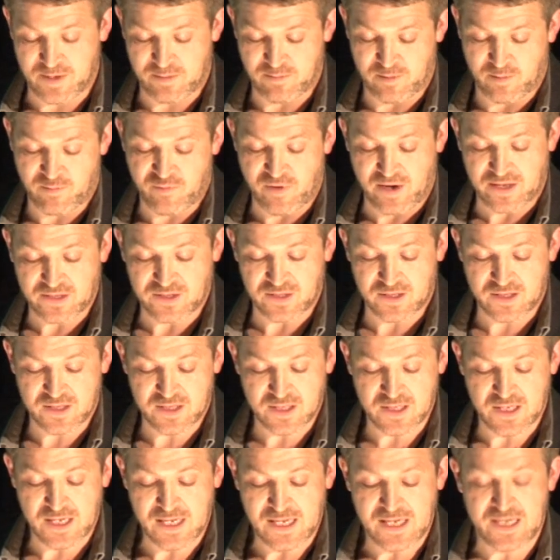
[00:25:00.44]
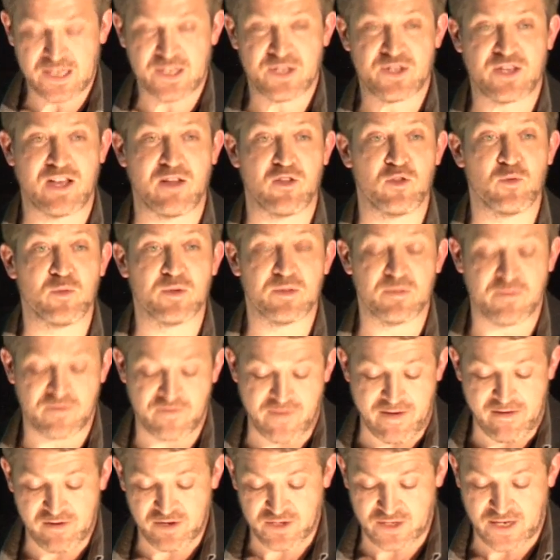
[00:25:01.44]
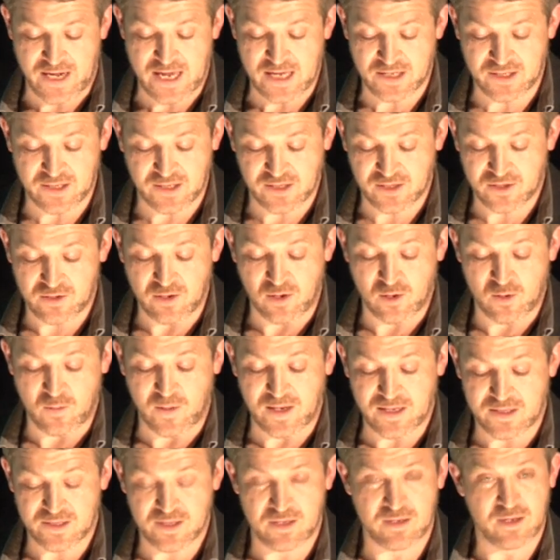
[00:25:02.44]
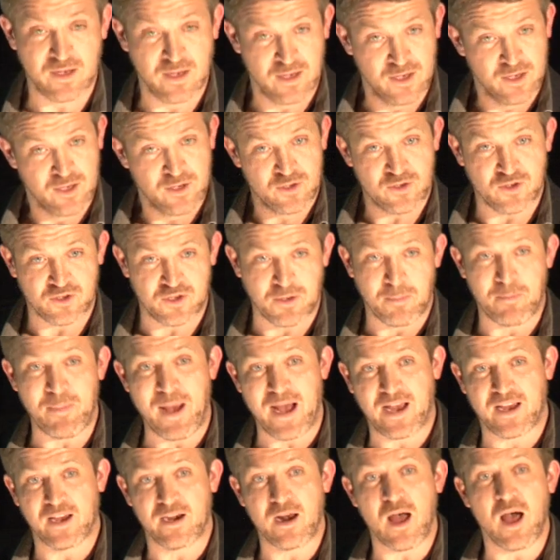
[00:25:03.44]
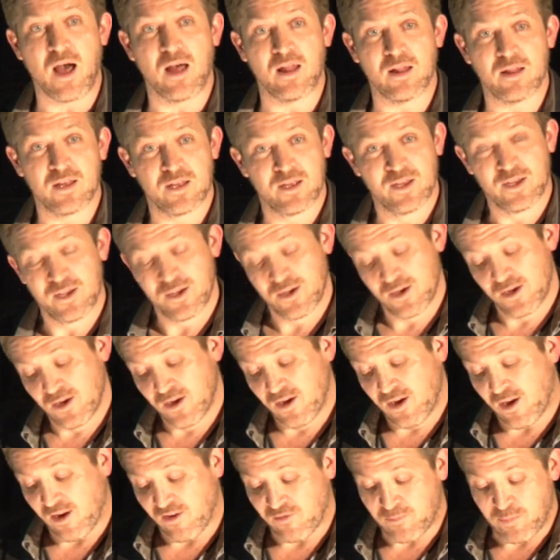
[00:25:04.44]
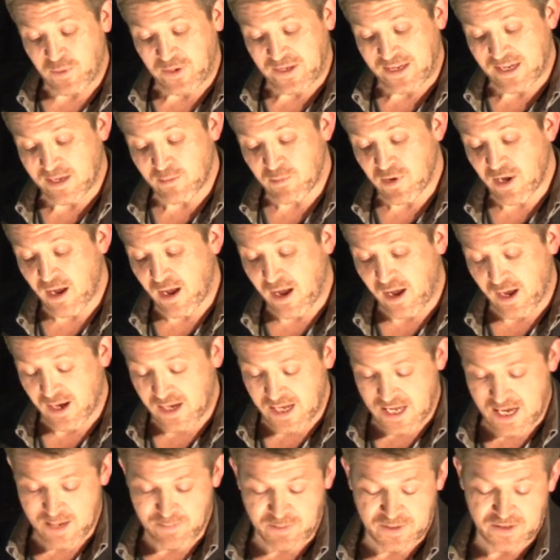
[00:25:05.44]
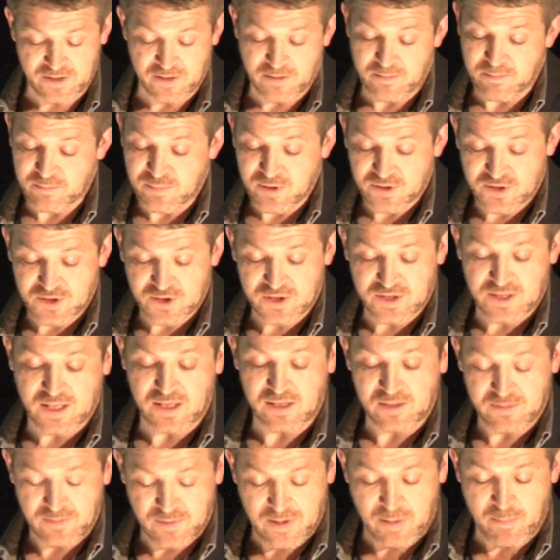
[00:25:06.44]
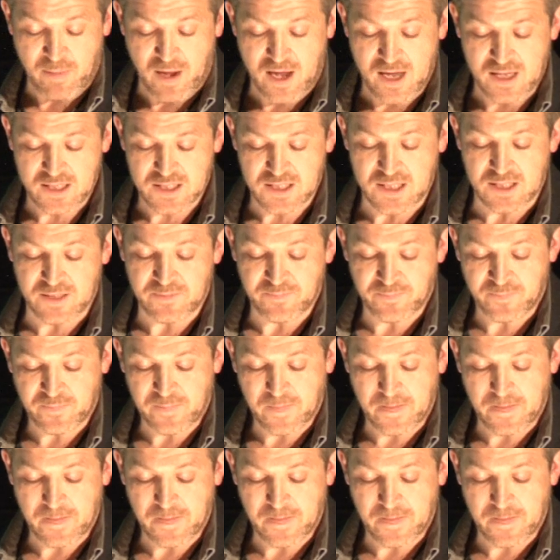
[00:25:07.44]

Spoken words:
people present in South Woodham-Ferrers in Essex, not quite such a bacchanal of bohemia and hippiedom, but still a party.